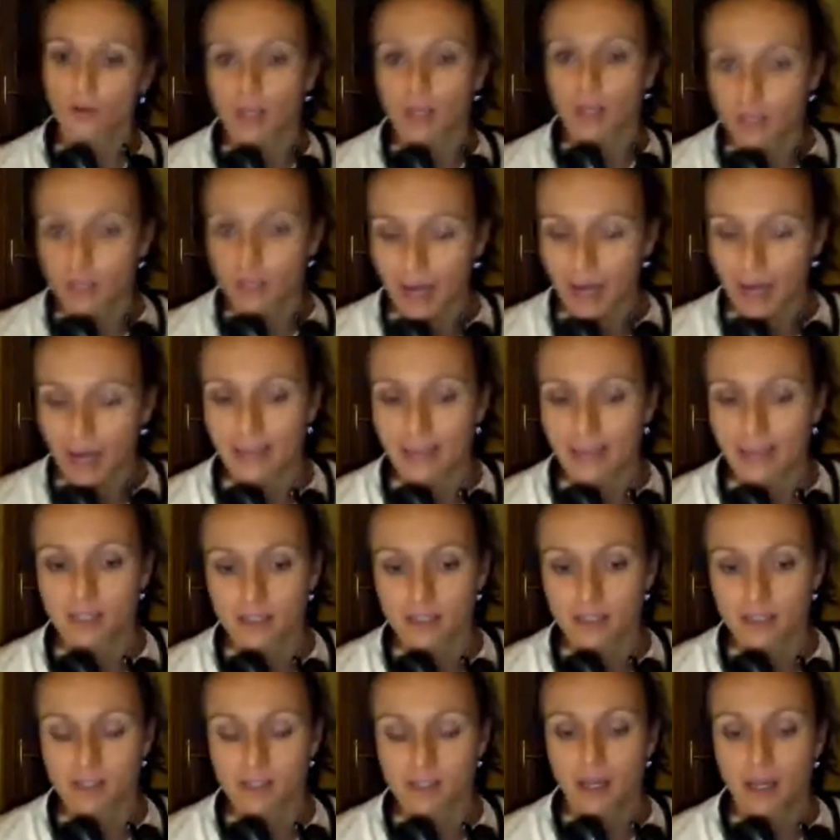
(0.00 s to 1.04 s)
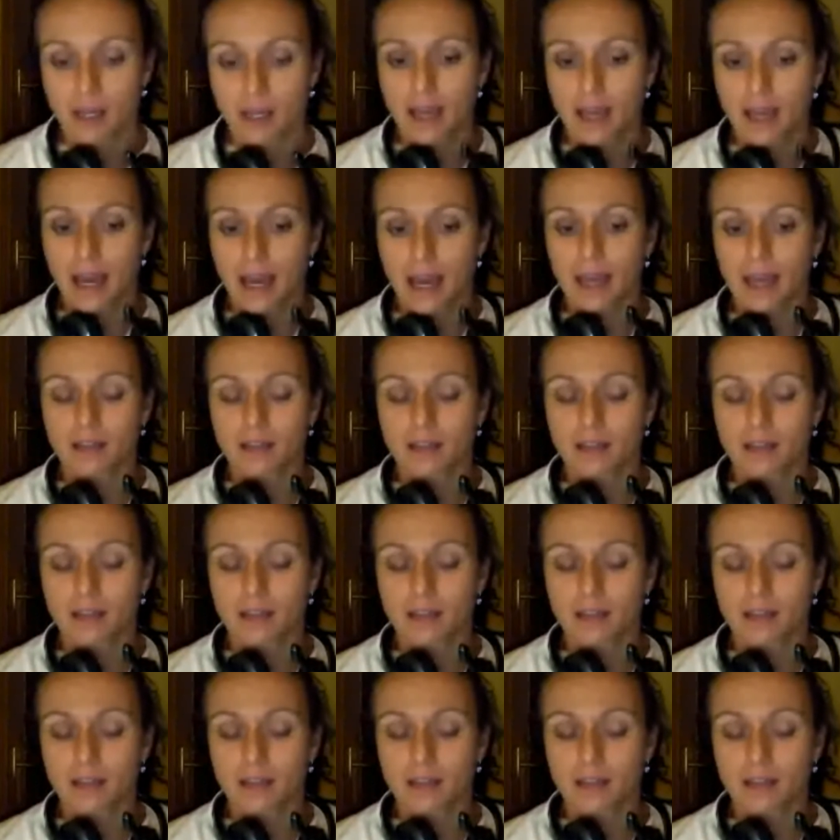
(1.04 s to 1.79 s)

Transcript: offering regular classes,